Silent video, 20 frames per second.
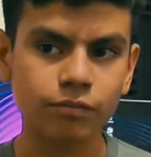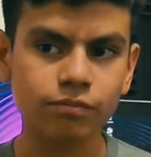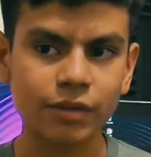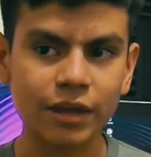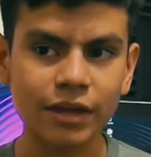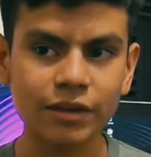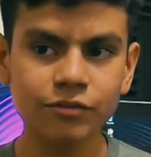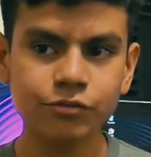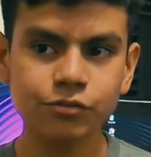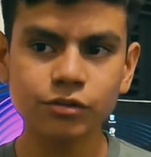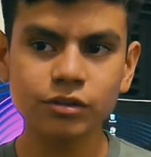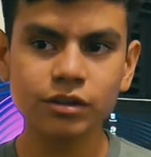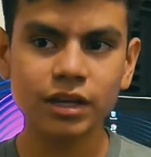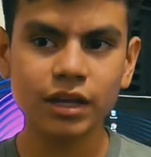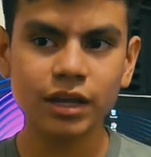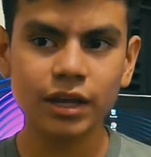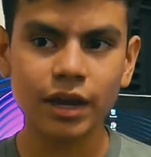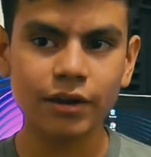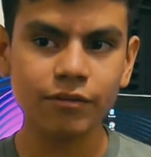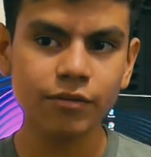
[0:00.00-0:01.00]

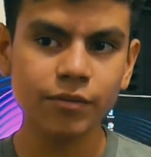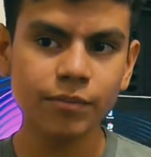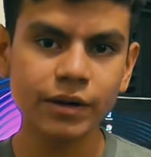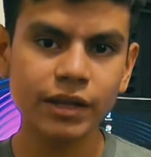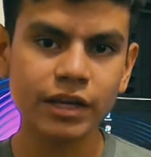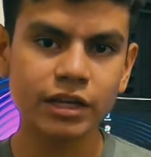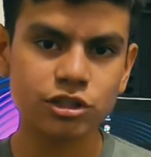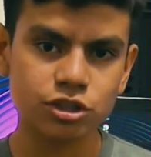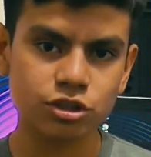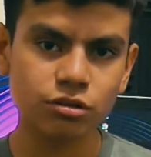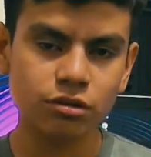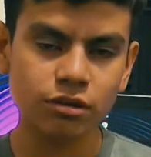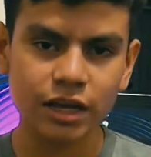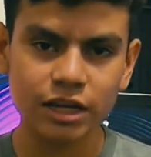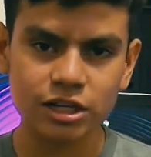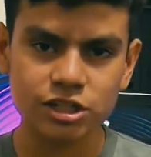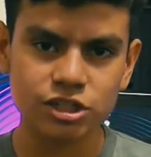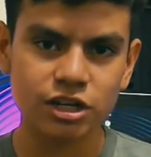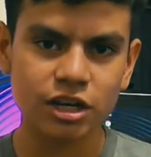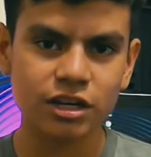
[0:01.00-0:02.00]
Thankfully, everybody I showed
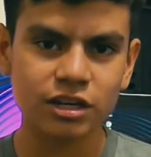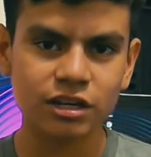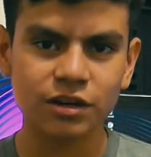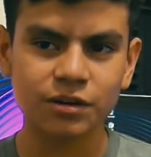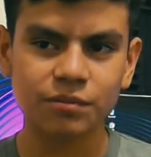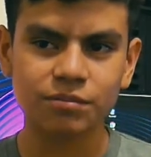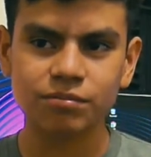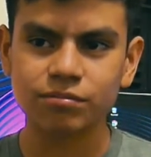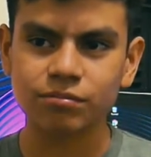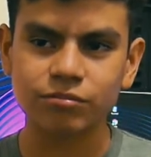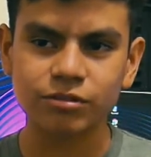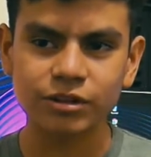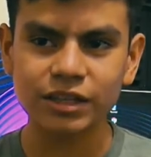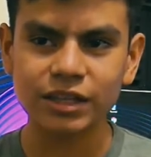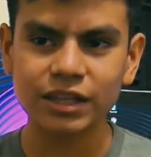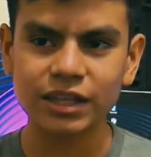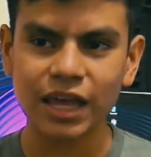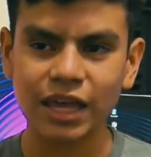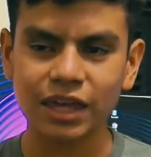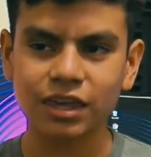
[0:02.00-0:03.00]
actually ended up
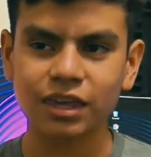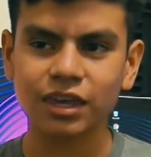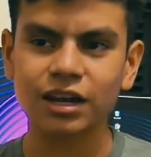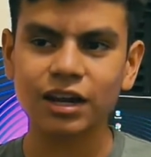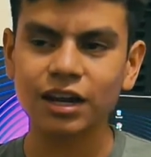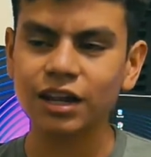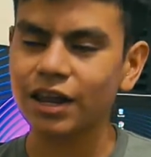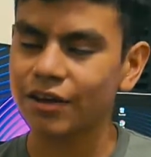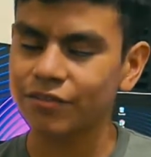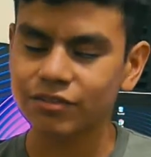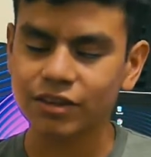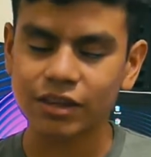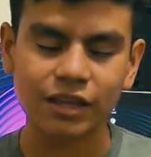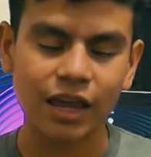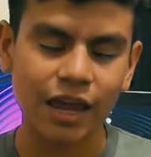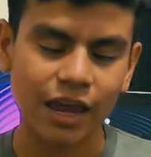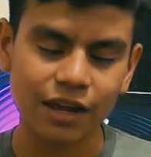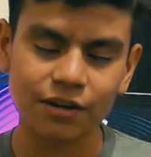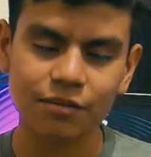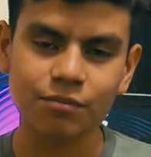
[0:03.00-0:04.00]
really liking it and laughed at
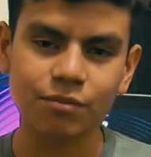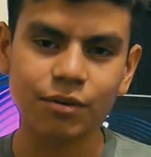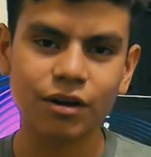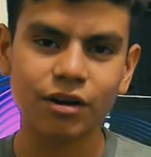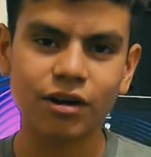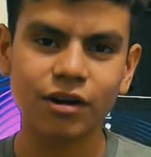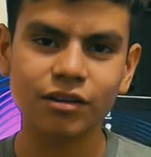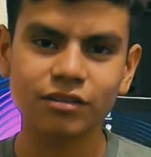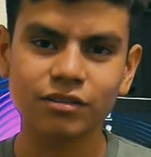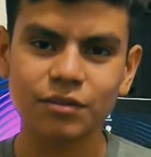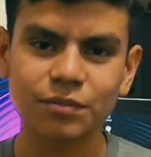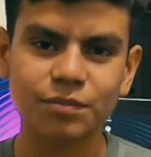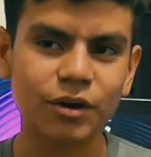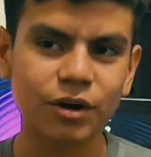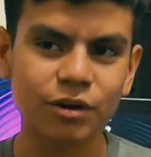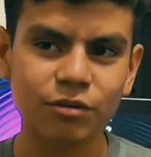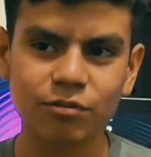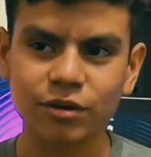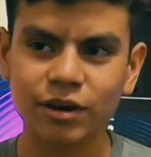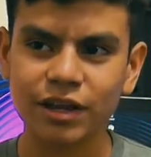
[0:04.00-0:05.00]
the Aiden part, the
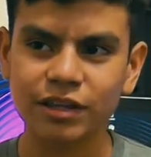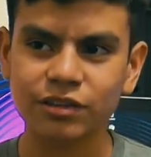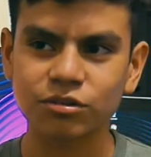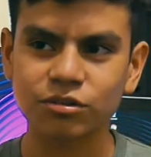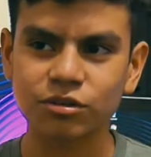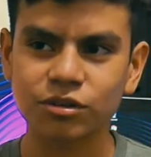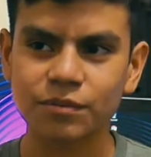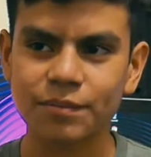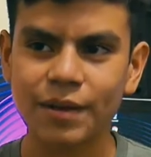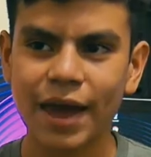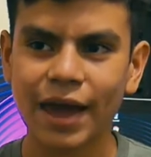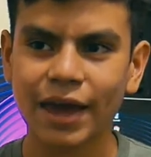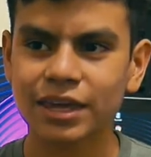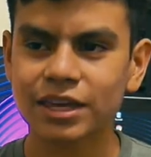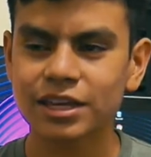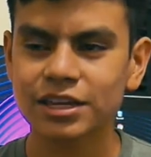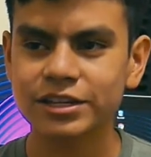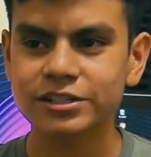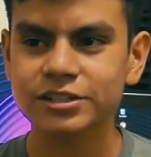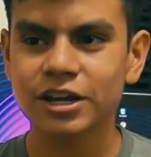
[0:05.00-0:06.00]
part where I the
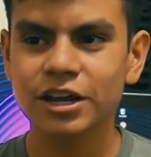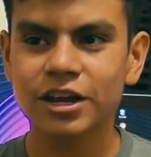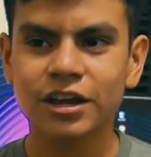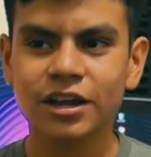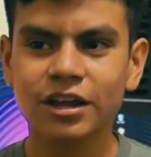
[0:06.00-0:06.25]
package.